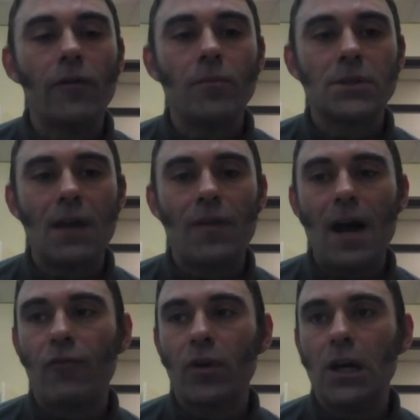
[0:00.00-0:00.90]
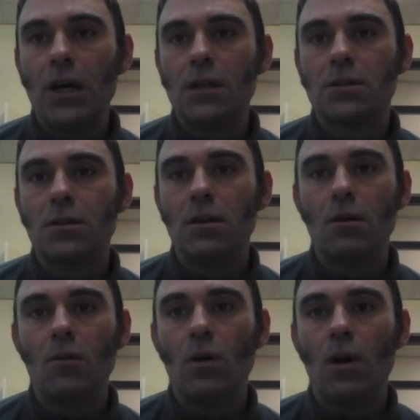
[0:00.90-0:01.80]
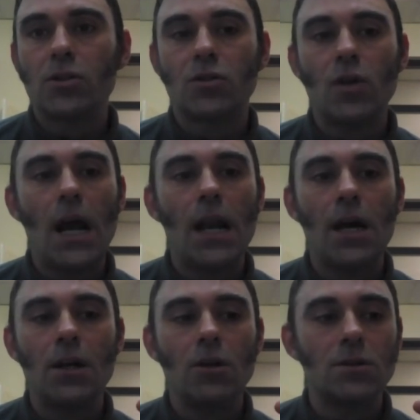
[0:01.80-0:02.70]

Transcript: from South Africa to Australia, New